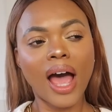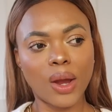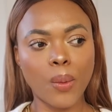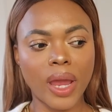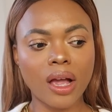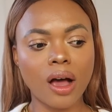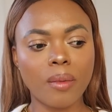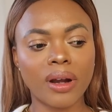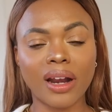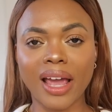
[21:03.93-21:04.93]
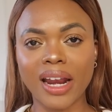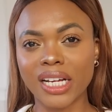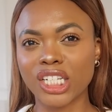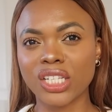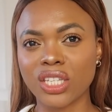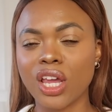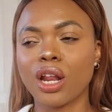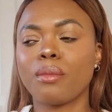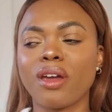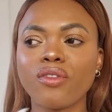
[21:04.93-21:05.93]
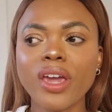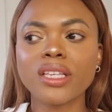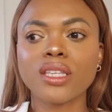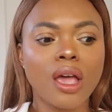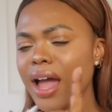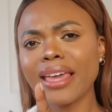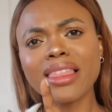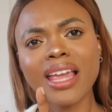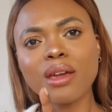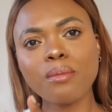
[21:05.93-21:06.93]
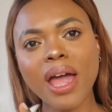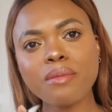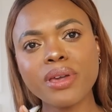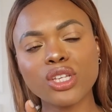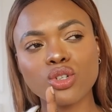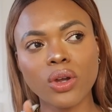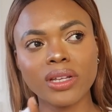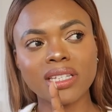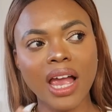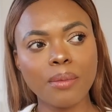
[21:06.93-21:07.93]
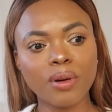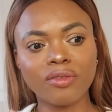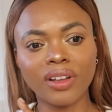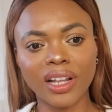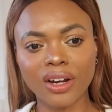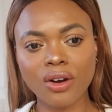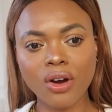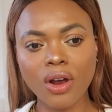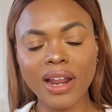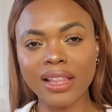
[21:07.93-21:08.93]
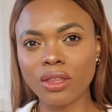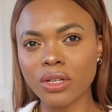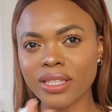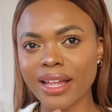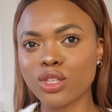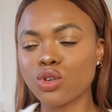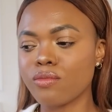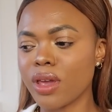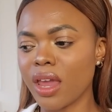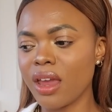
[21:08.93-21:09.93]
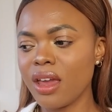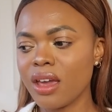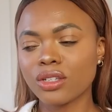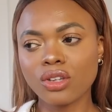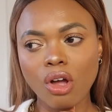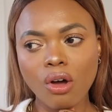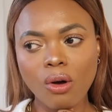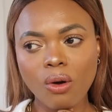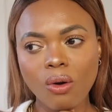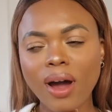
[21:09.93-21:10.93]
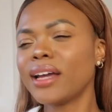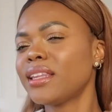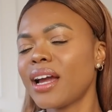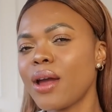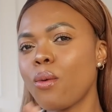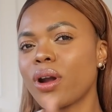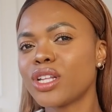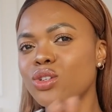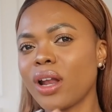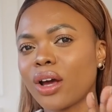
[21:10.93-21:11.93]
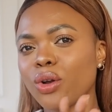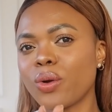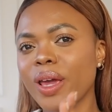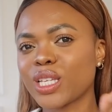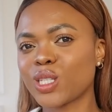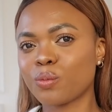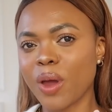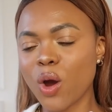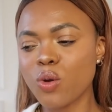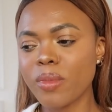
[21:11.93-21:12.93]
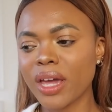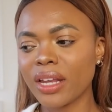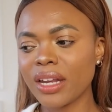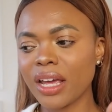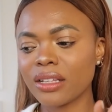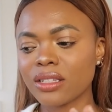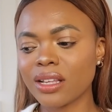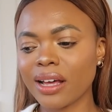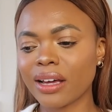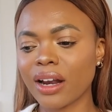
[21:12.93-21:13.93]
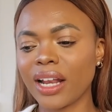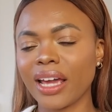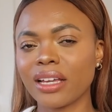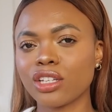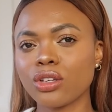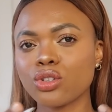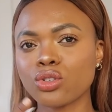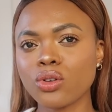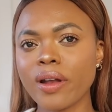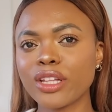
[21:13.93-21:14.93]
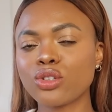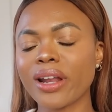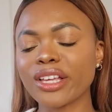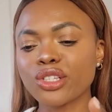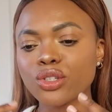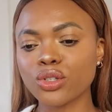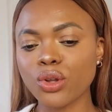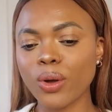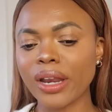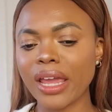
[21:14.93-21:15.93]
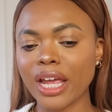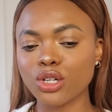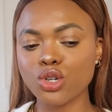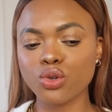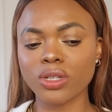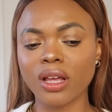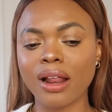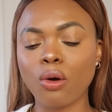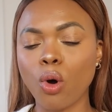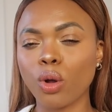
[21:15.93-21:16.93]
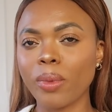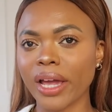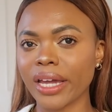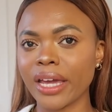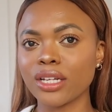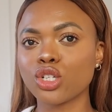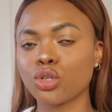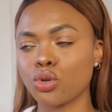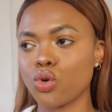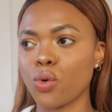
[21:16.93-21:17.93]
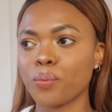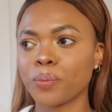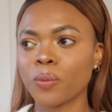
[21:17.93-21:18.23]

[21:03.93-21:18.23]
I wake up and then I can actually see it on my face. I think it might be certain type of liquor that does that to me. So I think I want to do like a little experiment and start kind of like started to like slowly introduce alcohol back into